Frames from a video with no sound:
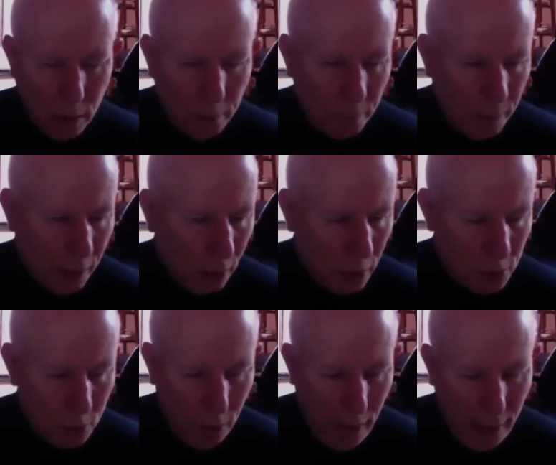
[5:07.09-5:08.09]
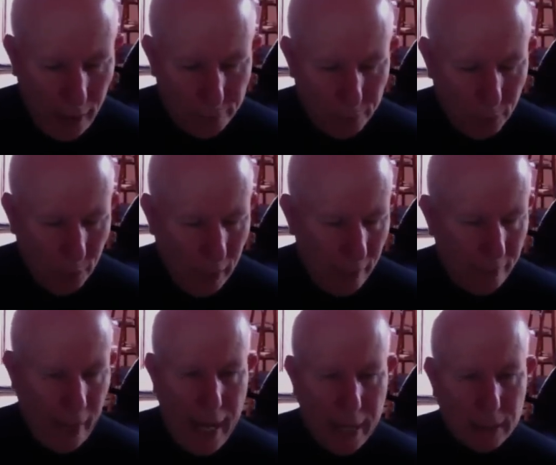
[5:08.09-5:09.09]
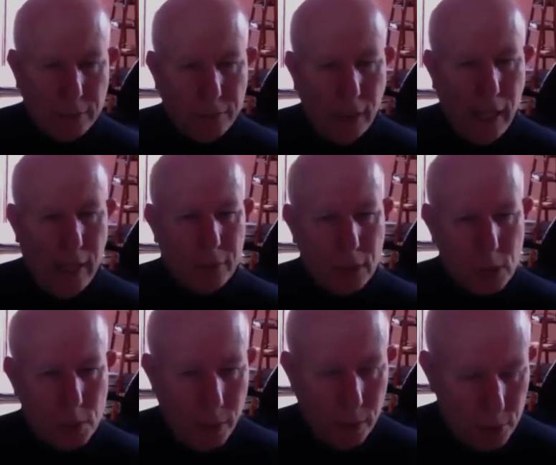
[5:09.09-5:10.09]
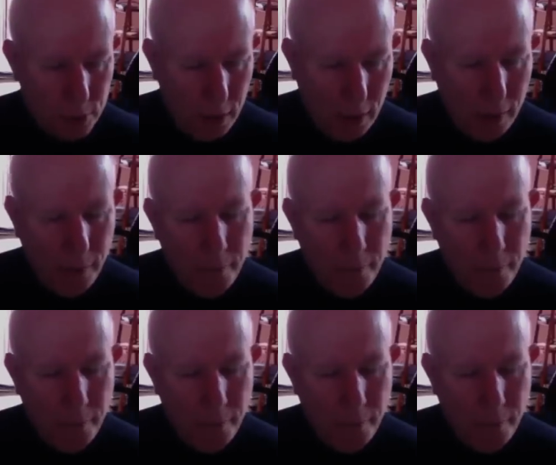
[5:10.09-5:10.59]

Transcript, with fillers: because you have, we have active live conspiracy,